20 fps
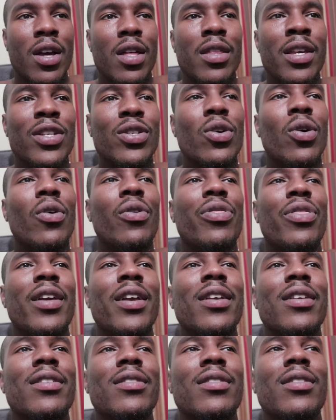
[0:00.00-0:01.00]
These are all
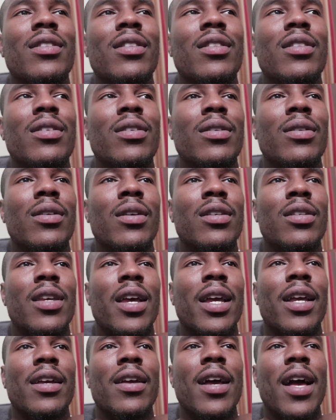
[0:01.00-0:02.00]
things to, it's
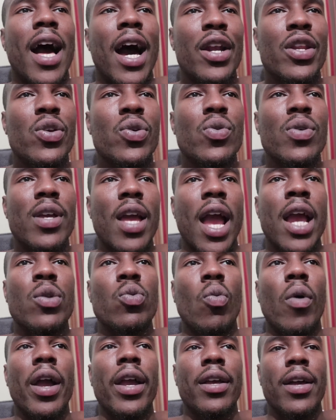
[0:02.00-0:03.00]
like, how do you
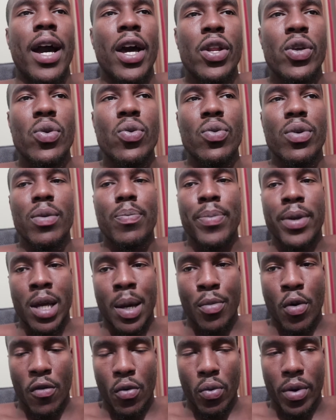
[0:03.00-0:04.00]
gain weight? How do you
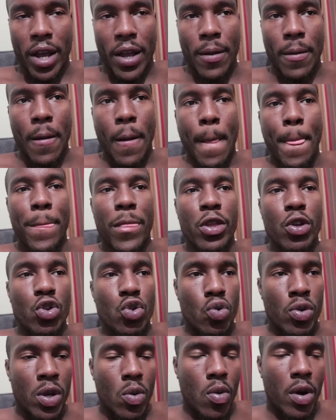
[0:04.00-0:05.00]
become overweight? You
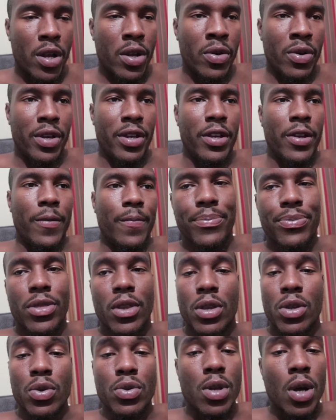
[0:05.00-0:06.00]
drink while you eat.
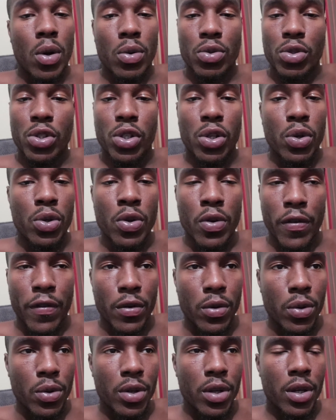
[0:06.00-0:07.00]
You don't chew your
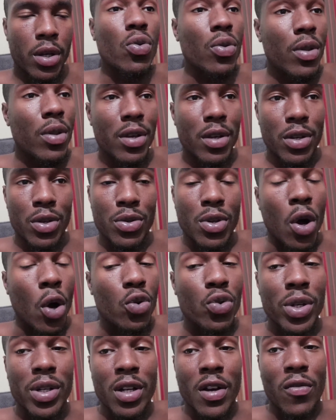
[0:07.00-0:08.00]
food. You
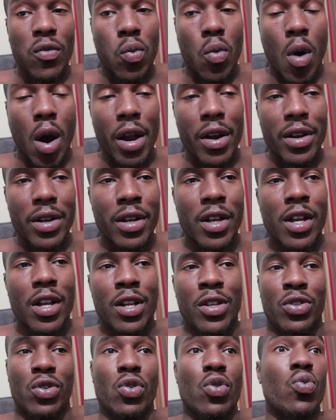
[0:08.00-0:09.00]
don't drink enough water.
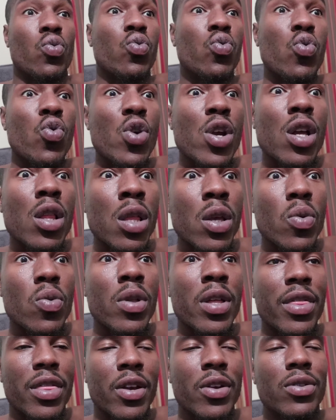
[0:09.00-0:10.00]
And so you're really,
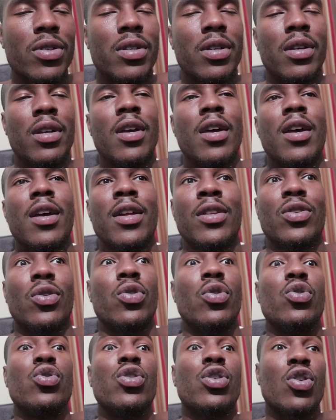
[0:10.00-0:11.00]
really thirsty. And so
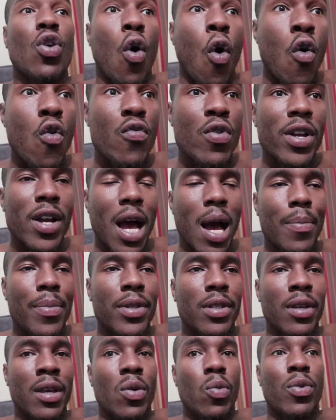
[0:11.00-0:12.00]
you just
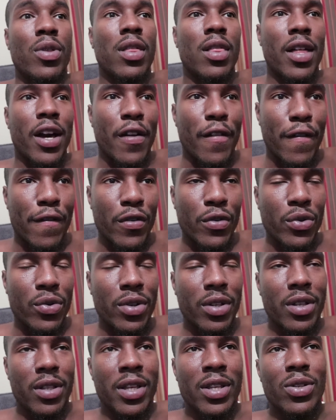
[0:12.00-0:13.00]
overcompensate with a lot of
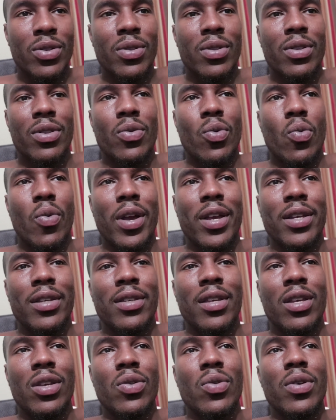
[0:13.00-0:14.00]
food. These are the
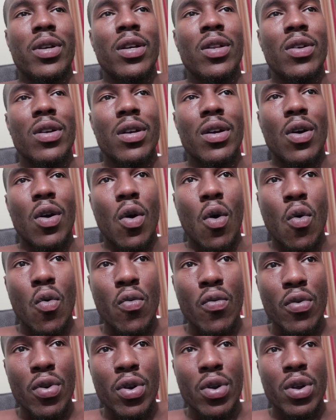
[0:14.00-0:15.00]
ways that you get
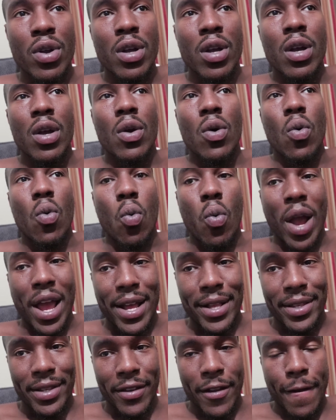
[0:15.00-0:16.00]

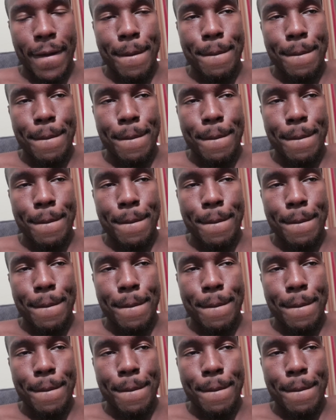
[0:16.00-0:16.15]
overweight.